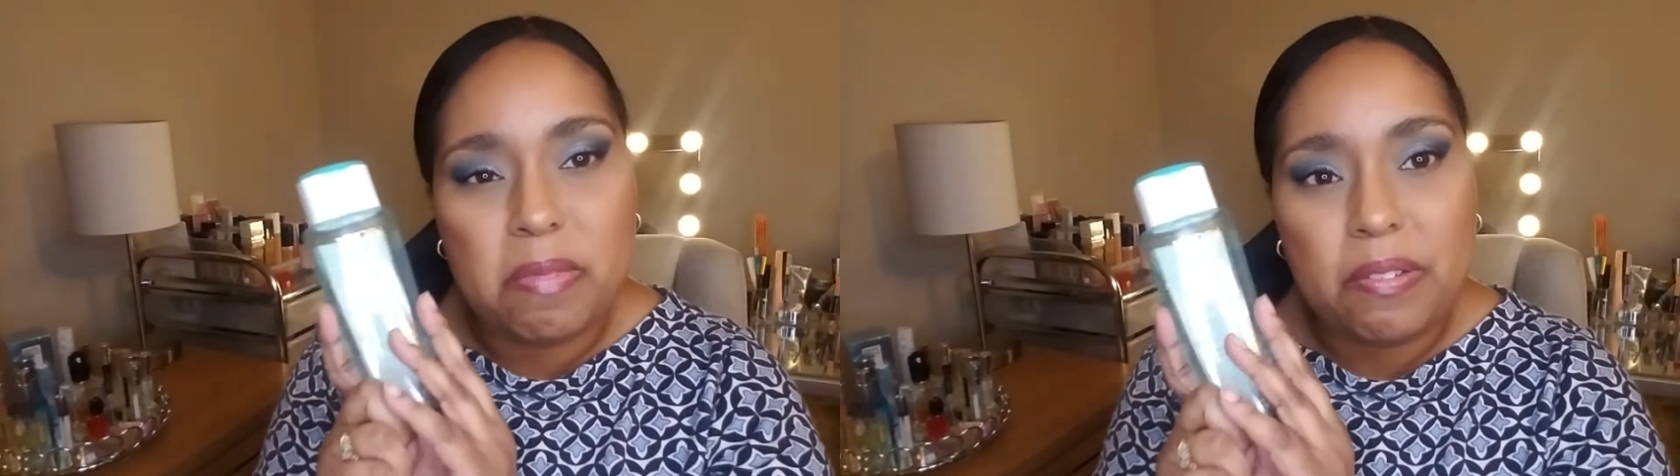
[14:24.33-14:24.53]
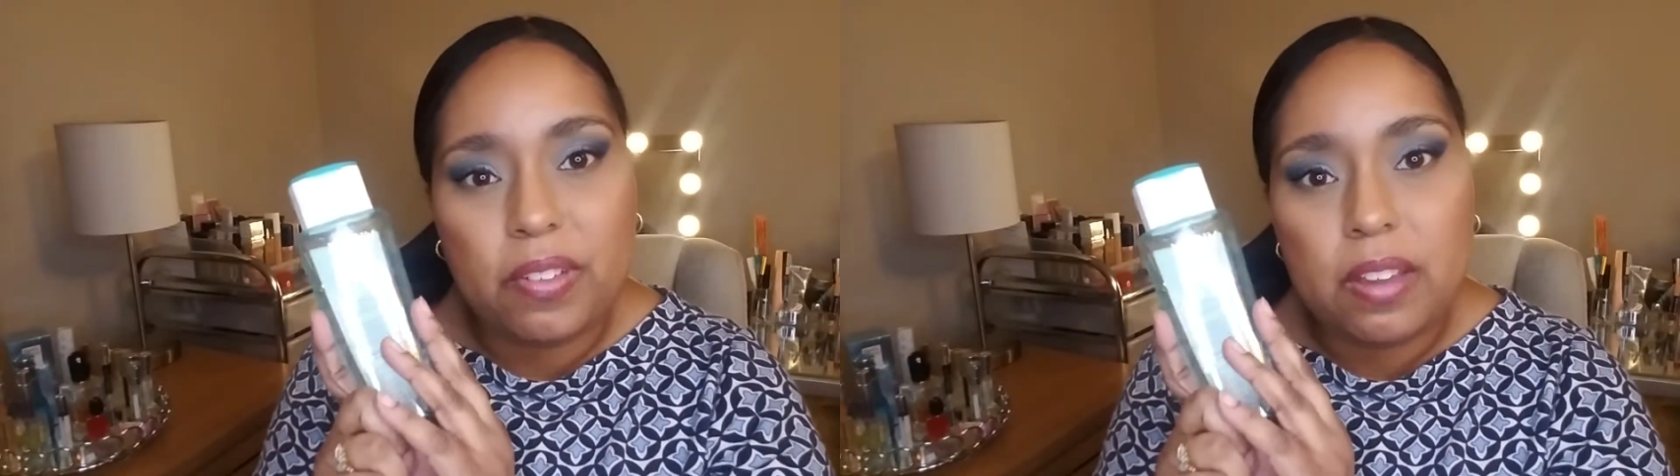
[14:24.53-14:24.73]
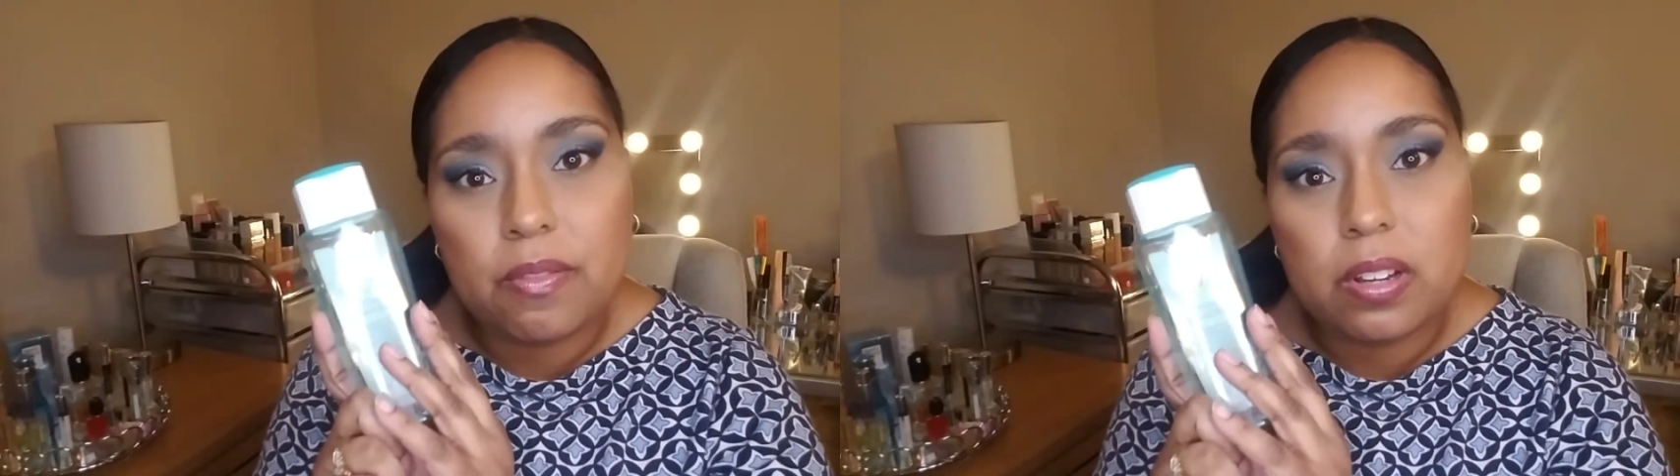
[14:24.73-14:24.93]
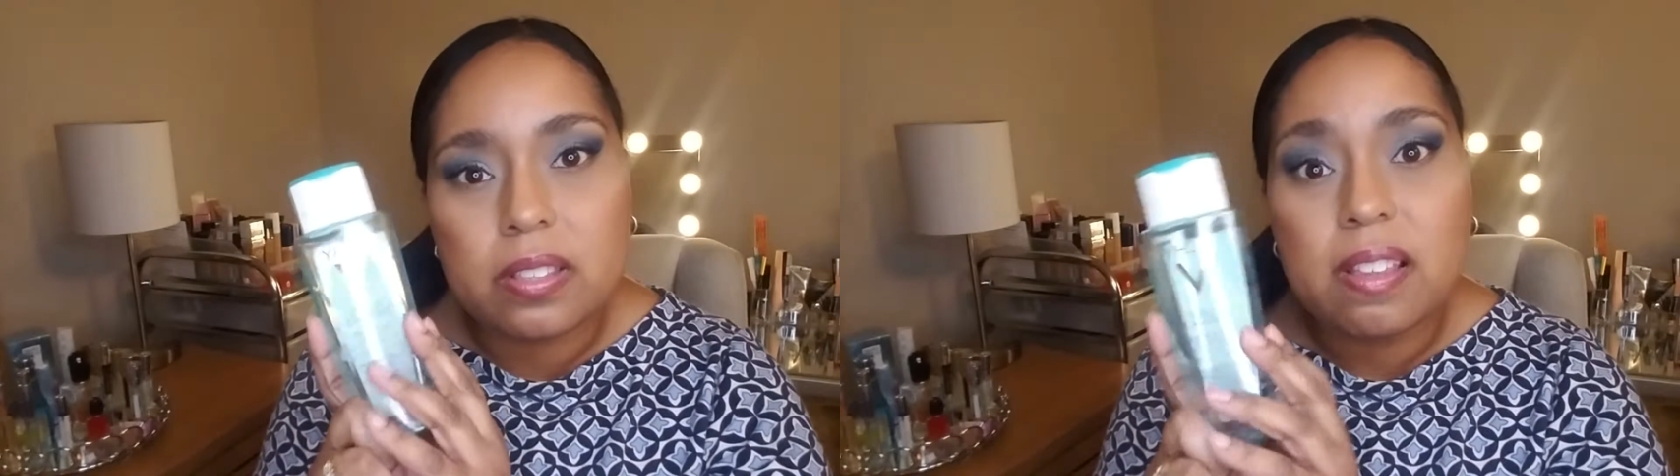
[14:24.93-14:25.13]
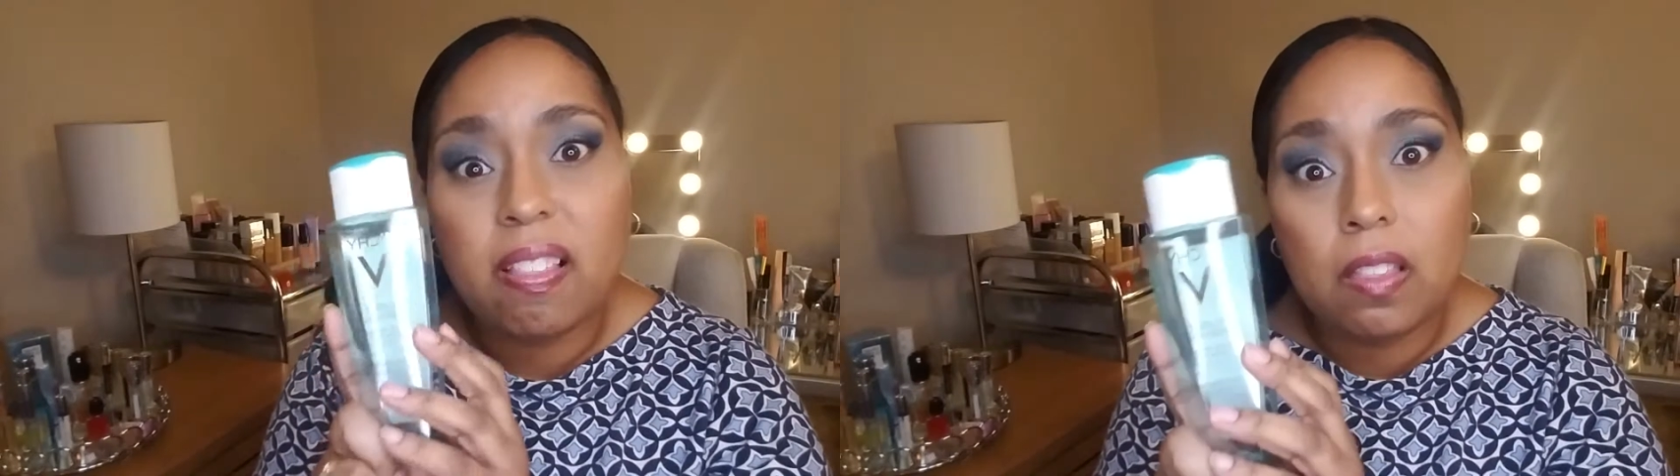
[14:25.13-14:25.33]
favorites.
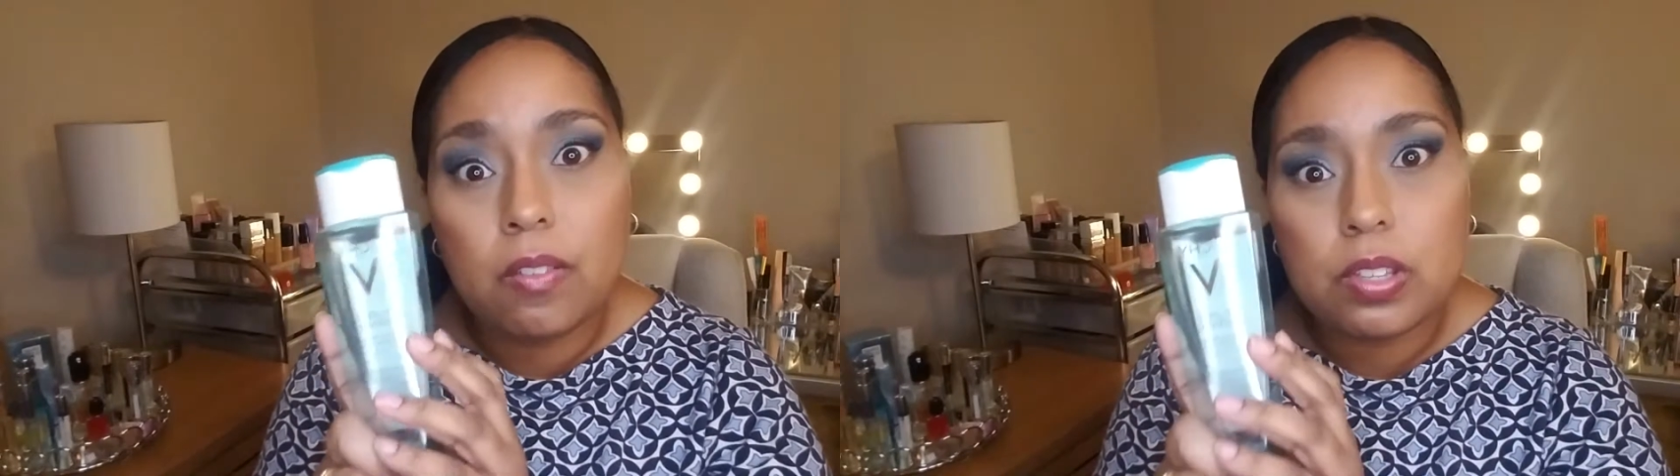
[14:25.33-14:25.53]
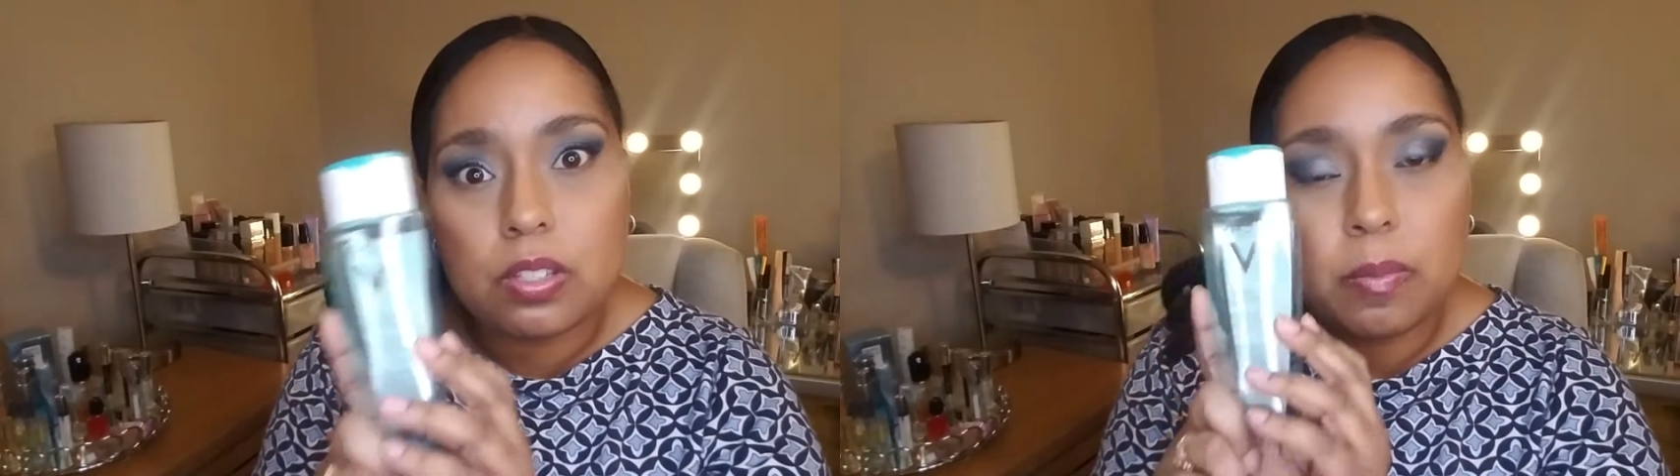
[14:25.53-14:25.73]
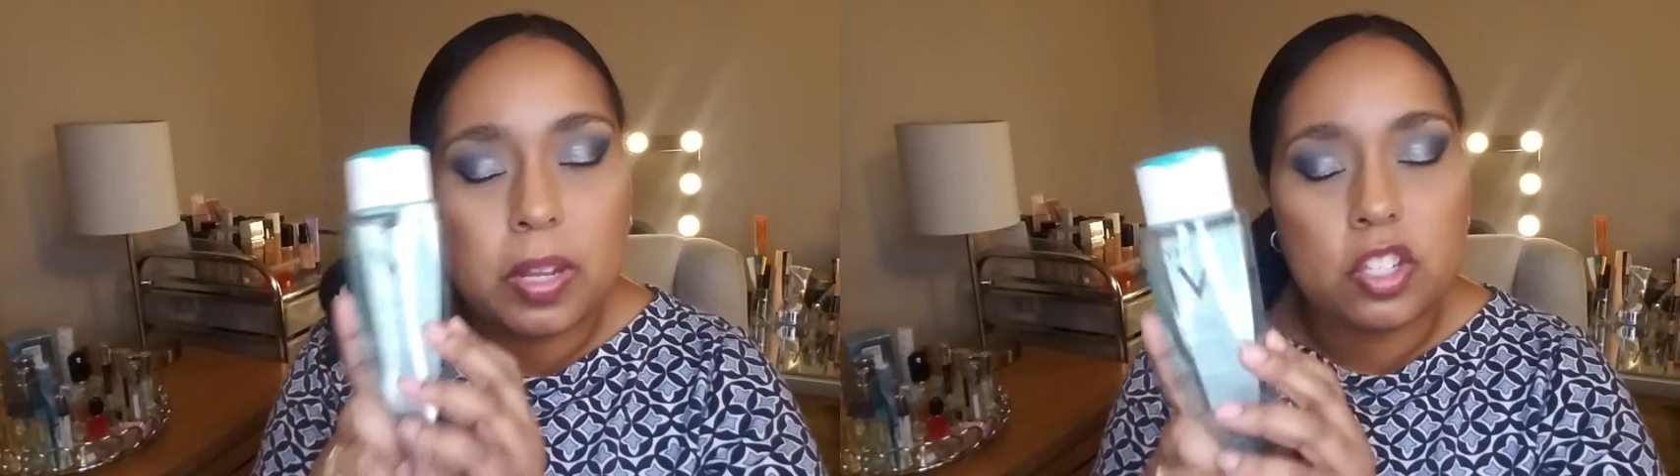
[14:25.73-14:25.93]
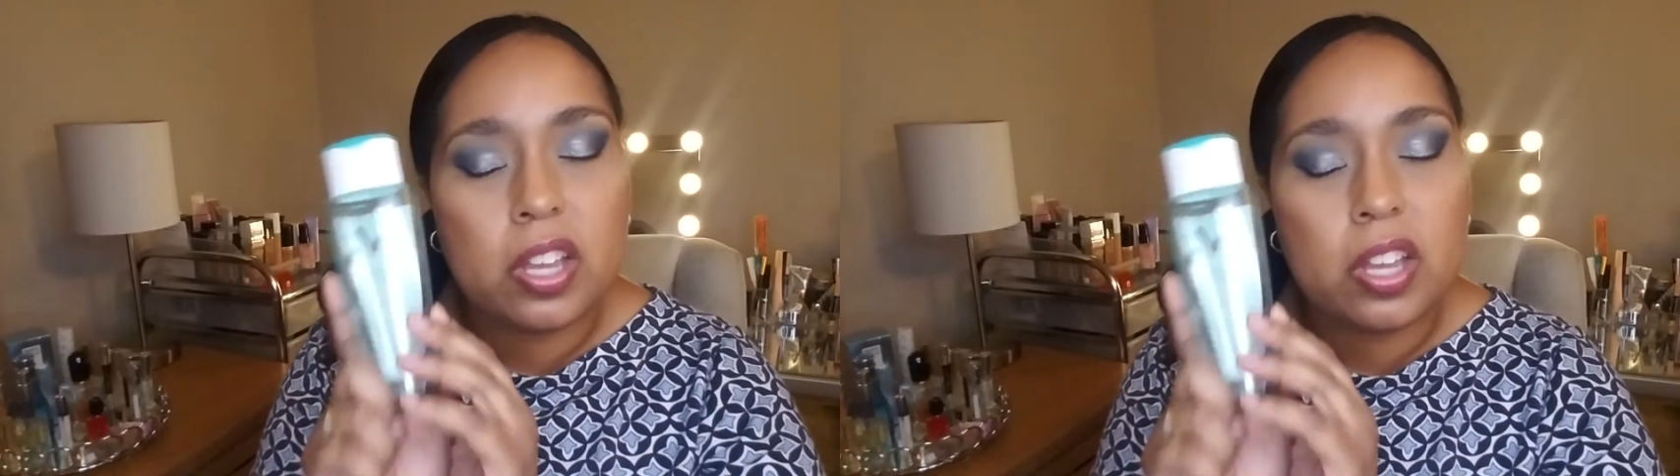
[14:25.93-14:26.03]
I love it so much.